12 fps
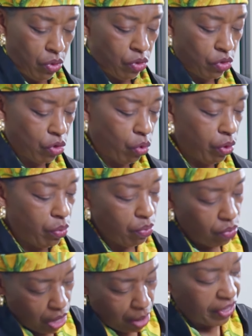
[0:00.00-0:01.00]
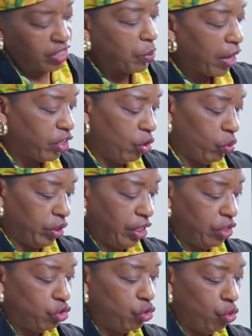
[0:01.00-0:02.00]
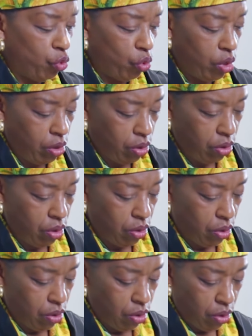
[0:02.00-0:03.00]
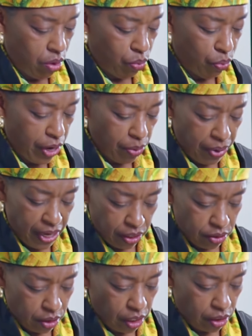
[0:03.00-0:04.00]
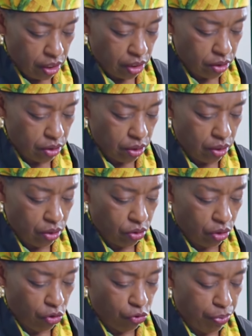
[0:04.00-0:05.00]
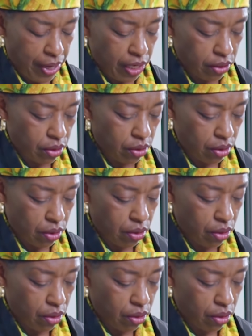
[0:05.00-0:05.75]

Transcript: So I'm expecting we'll need 2 bread pans like this, loaf pans.